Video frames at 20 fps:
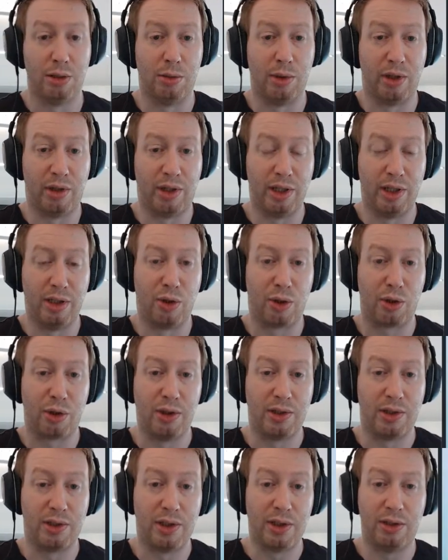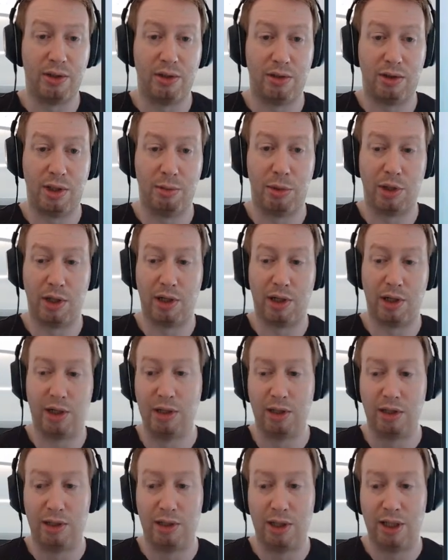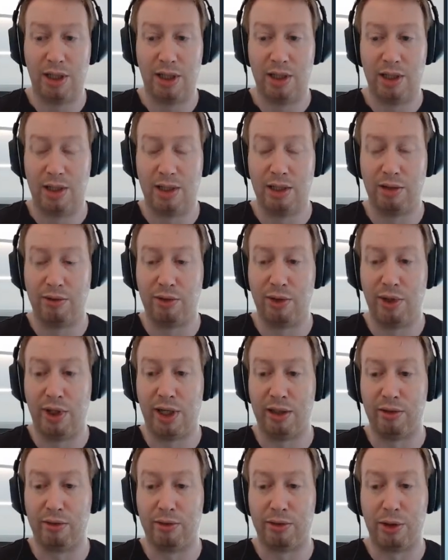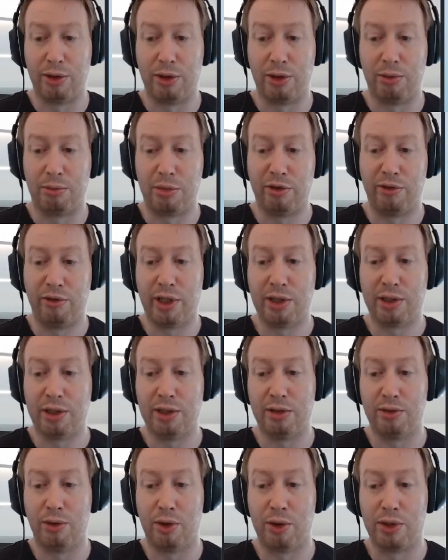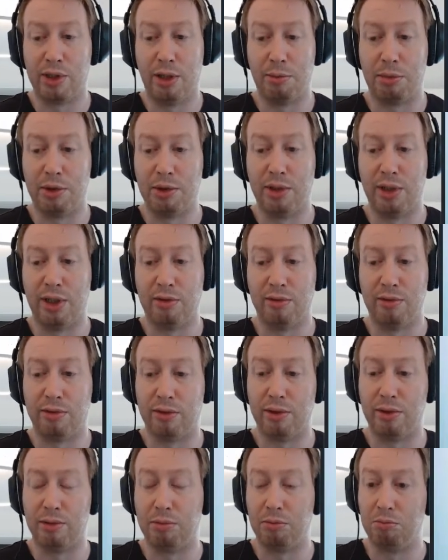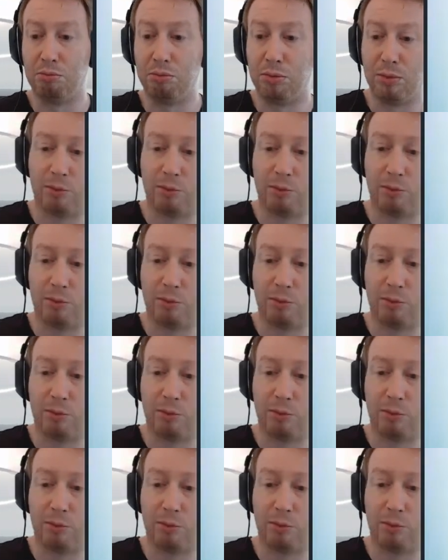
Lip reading: So in an organization, typically, if you have certain professions, for example, you have